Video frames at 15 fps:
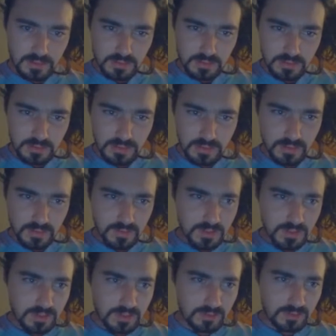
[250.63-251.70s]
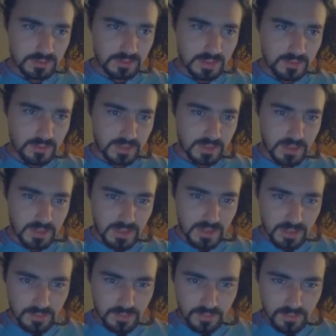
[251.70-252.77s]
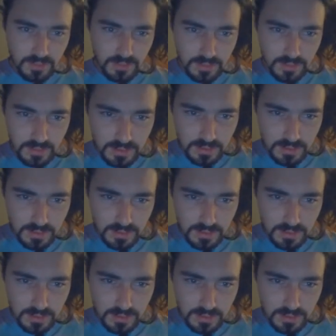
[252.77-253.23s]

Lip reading: Is that of a Q7, not an A4?